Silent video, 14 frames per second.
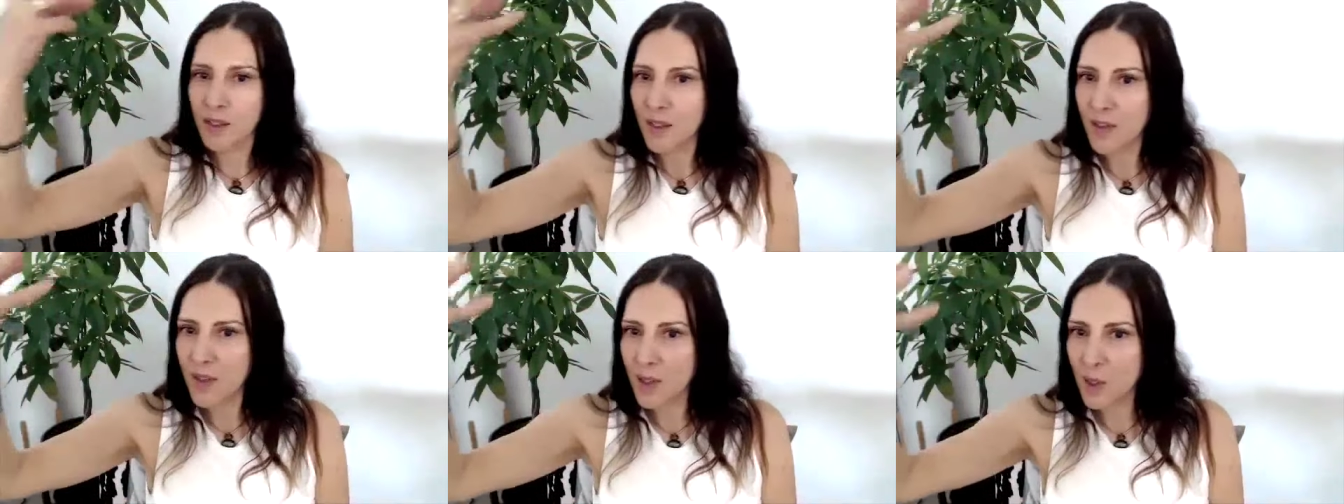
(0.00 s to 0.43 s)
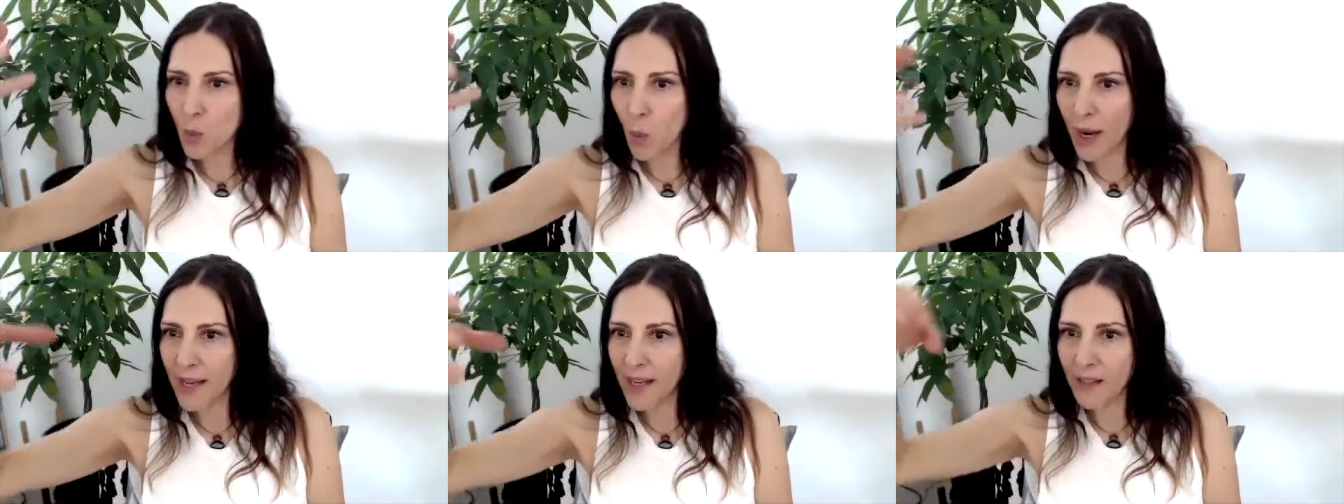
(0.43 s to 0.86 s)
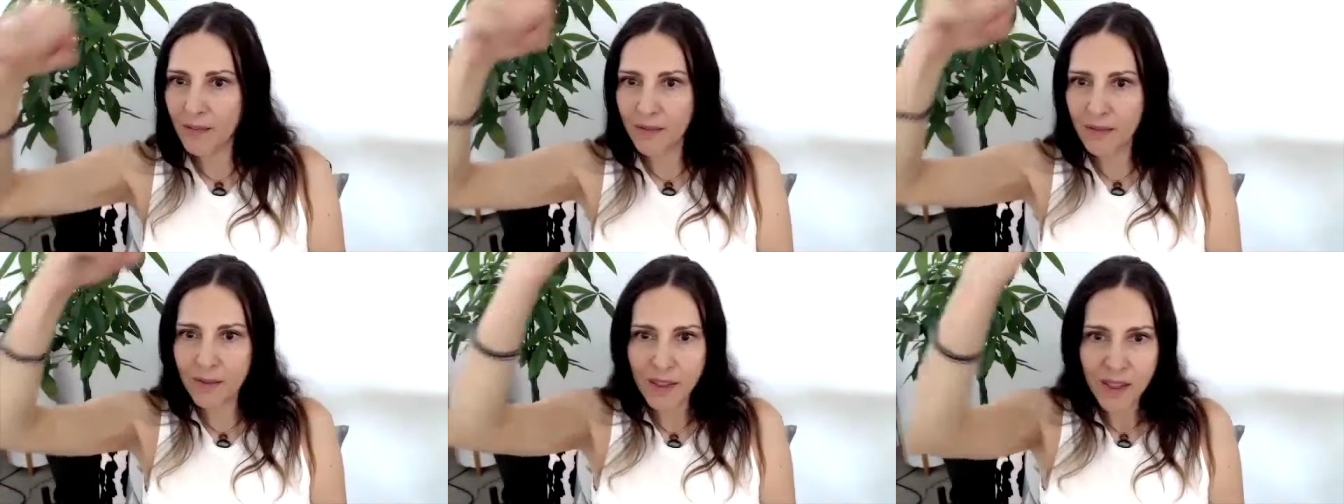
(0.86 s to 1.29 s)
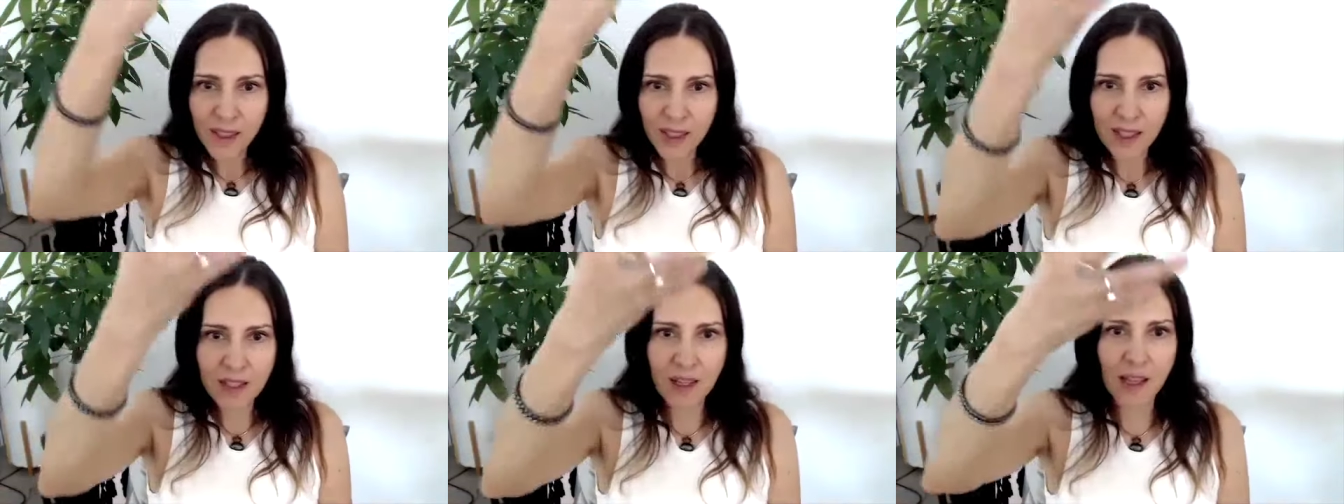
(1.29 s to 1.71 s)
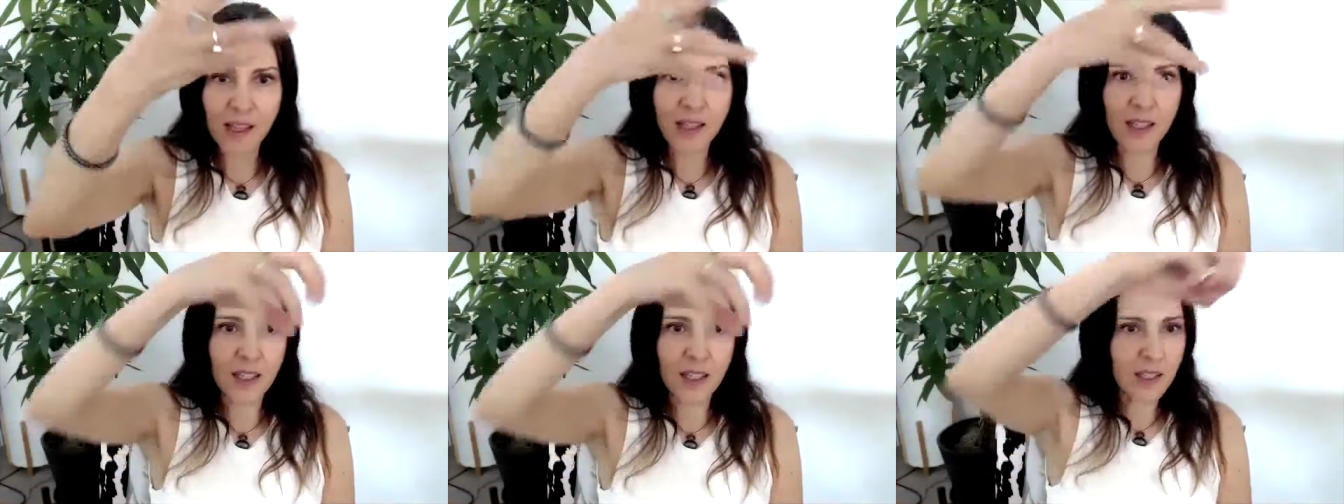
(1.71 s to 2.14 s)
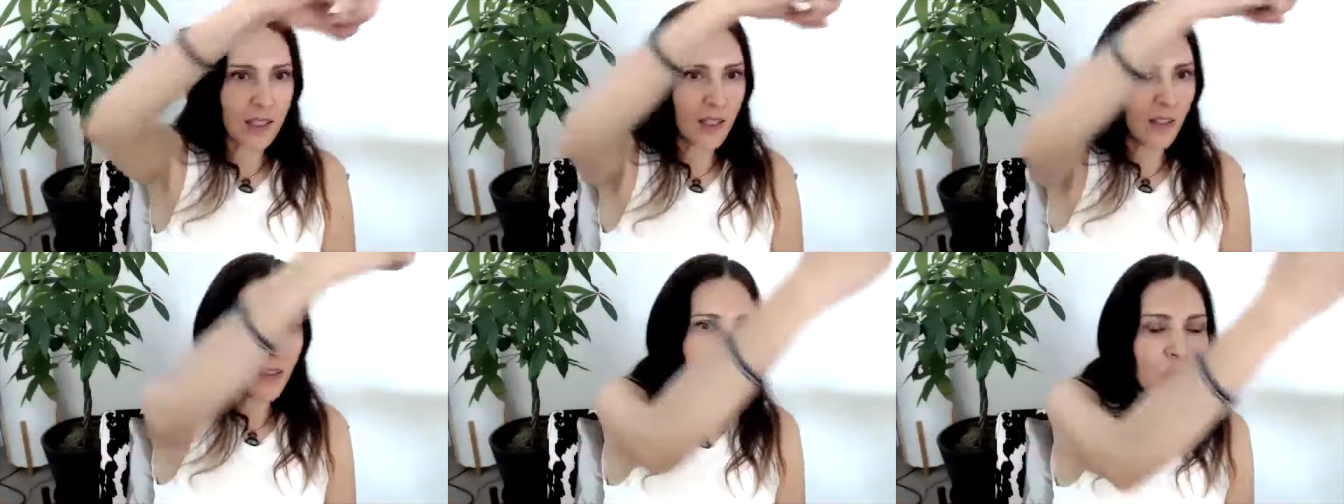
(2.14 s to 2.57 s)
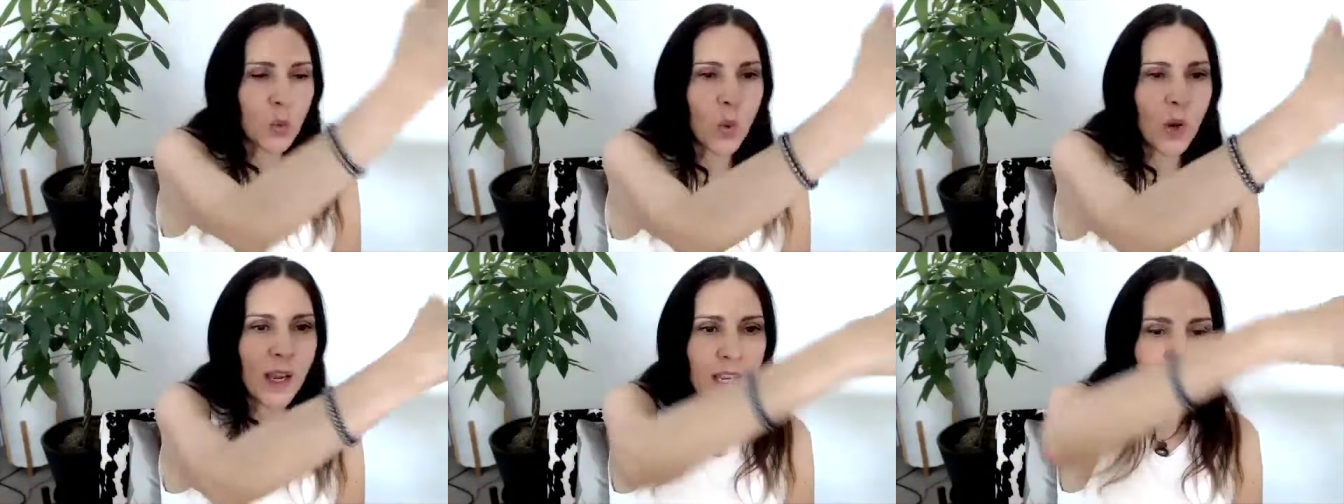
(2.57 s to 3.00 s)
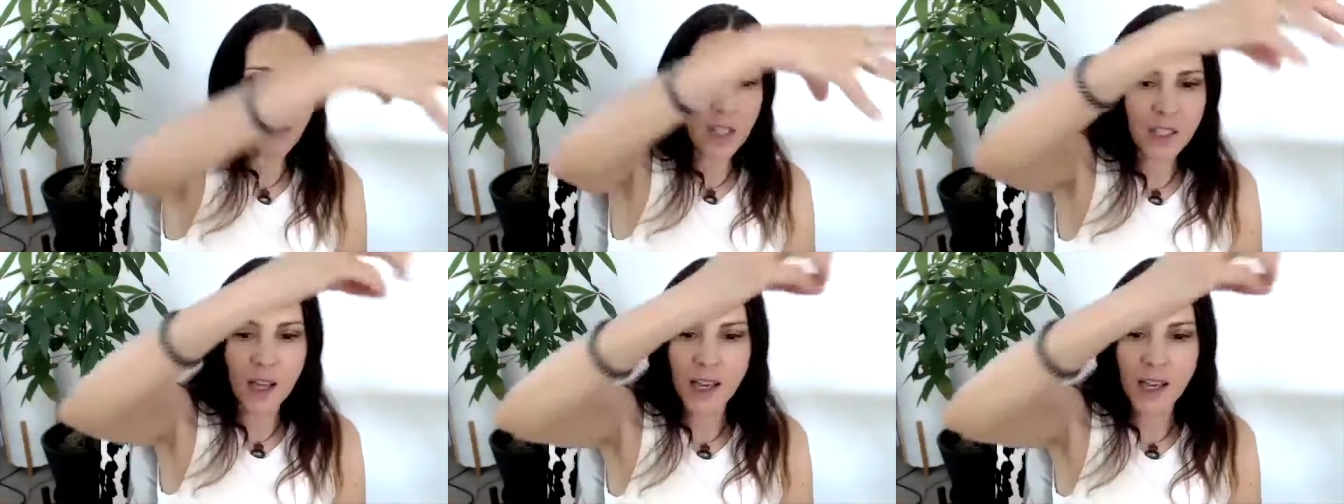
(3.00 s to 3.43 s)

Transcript: this wave is like this, and this wave is like